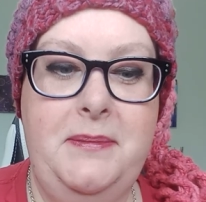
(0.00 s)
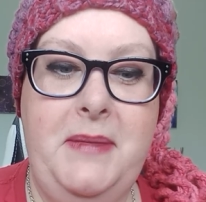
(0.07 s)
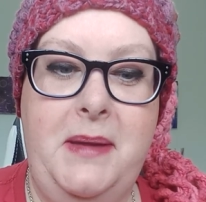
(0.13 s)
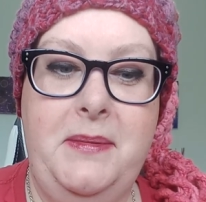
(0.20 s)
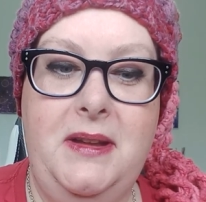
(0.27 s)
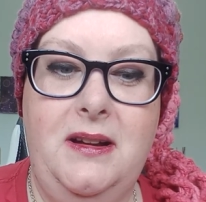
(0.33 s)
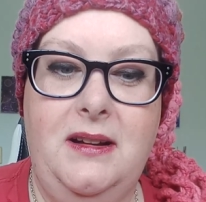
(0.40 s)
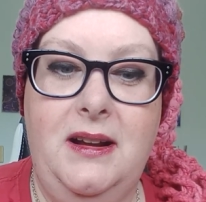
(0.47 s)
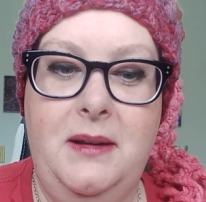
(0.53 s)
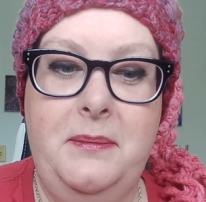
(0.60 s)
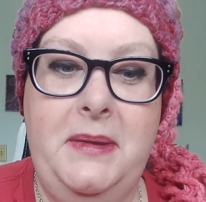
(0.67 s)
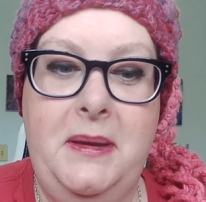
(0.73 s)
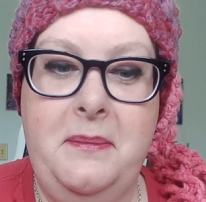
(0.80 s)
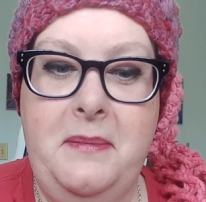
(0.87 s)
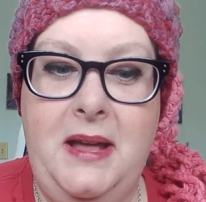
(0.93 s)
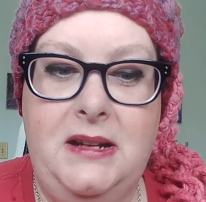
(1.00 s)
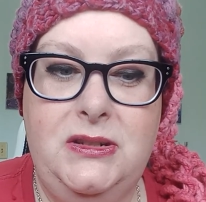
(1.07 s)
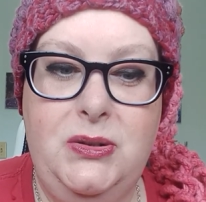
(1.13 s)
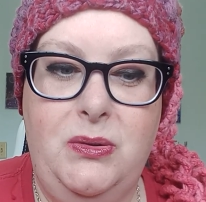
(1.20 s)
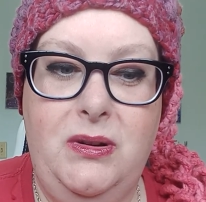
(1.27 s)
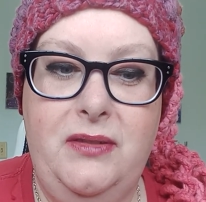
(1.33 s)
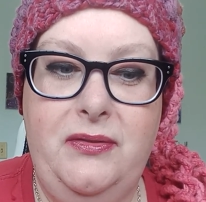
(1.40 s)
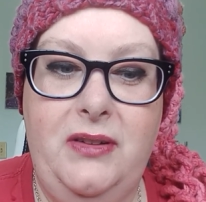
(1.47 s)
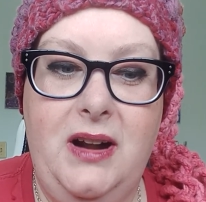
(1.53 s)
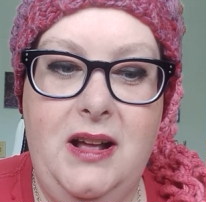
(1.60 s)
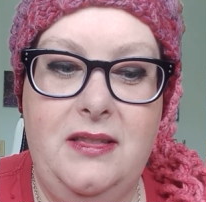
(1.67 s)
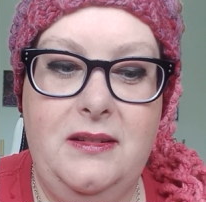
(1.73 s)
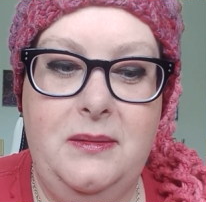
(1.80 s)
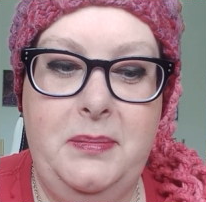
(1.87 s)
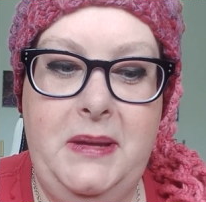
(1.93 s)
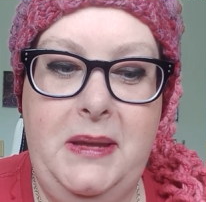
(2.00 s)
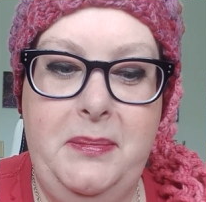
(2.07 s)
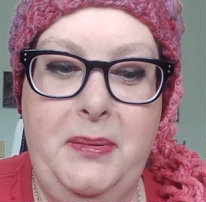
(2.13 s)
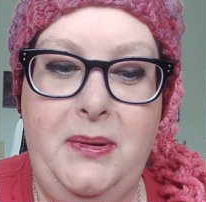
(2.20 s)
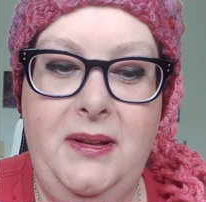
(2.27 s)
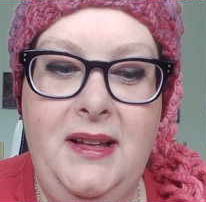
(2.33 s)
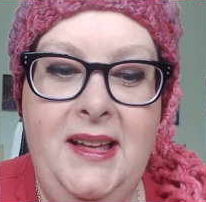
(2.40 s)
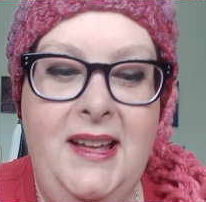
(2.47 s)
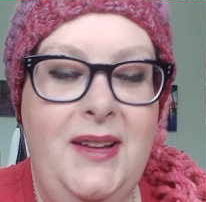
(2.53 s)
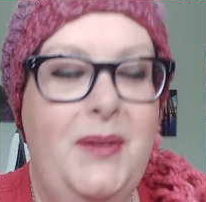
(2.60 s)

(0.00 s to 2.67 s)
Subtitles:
Maybe you're going to be a mentor for other people.